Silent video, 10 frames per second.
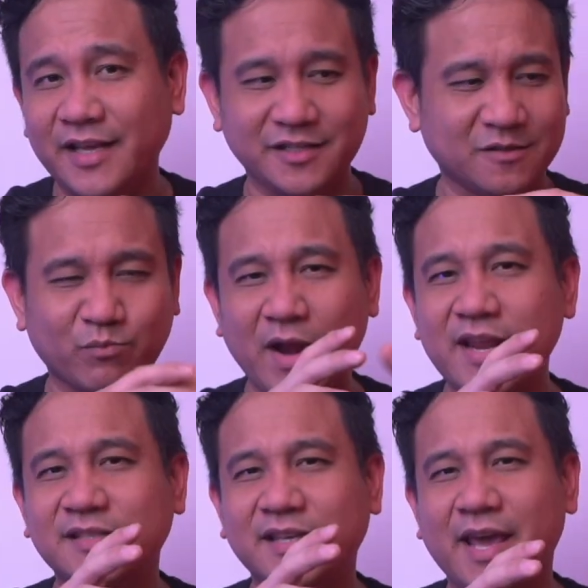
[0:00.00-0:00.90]
its
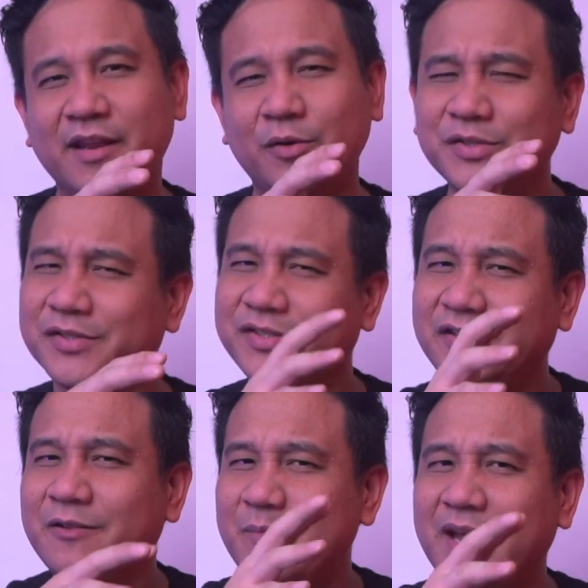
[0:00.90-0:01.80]
price can also
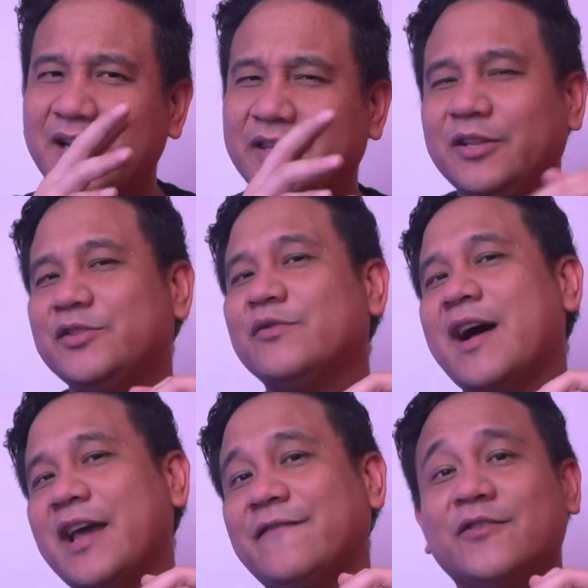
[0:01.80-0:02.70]
still be a little too
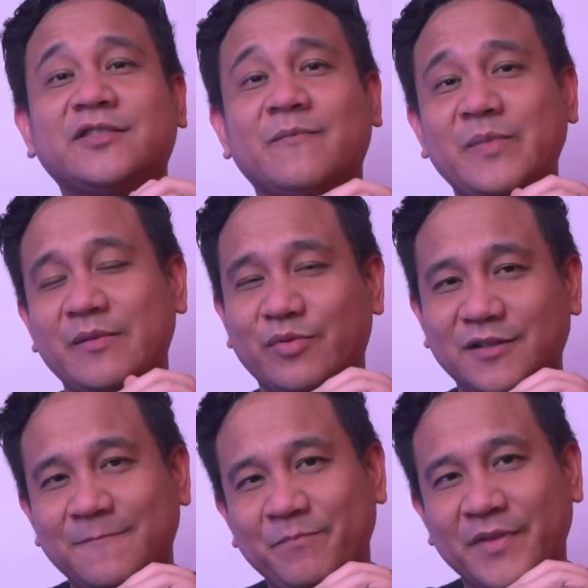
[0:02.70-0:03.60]
high for some people.